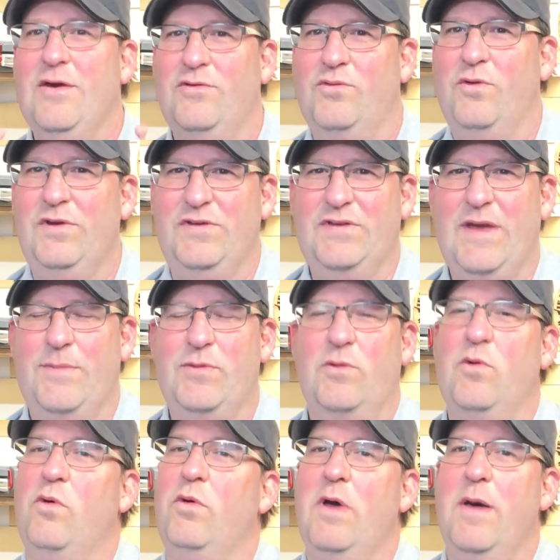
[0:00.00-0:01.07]
I was really
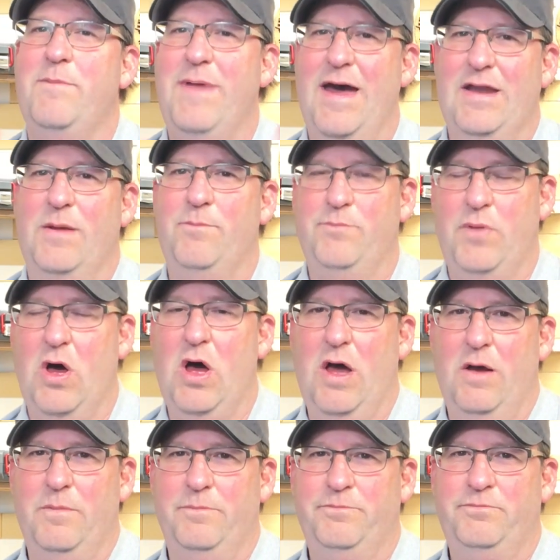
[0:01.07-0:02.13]
skeptical about a
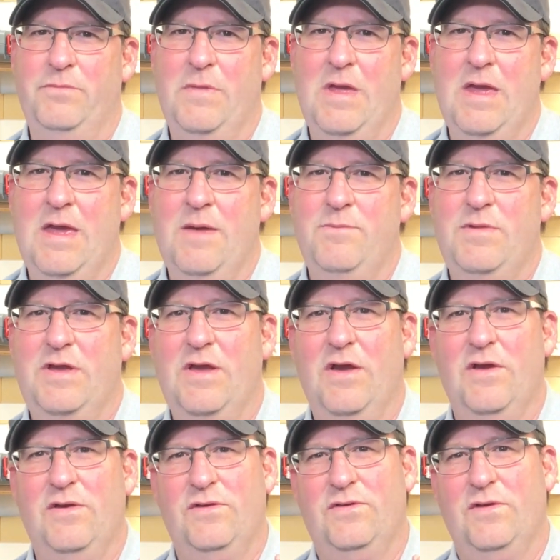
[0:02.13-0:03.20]
ball
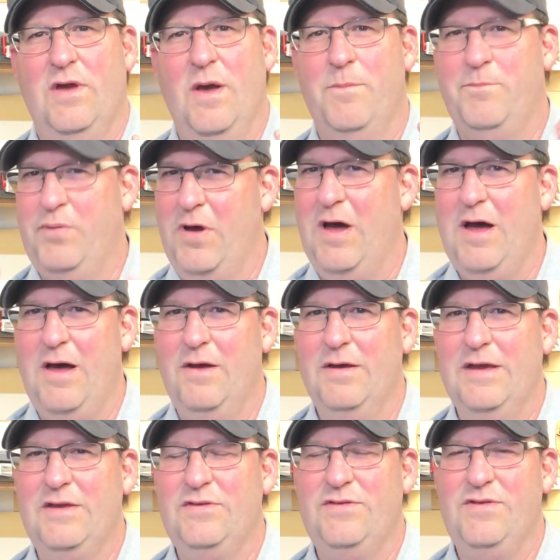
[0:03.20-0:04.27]
because a ball
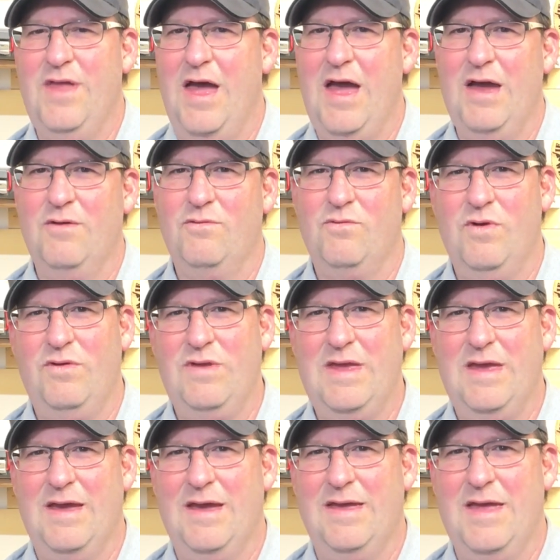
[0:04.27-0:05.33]
is not
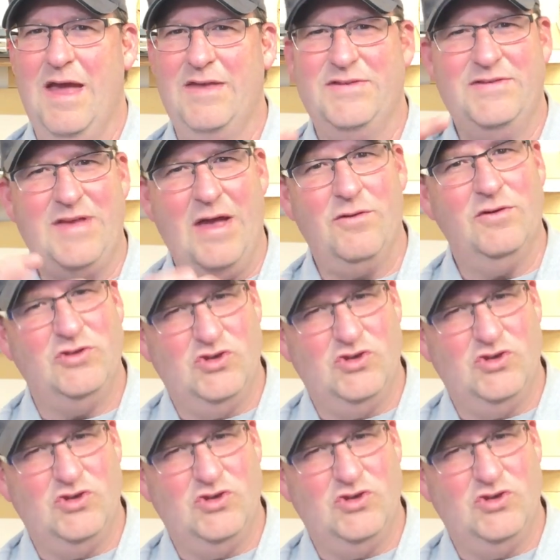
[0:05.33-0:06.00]
really a solid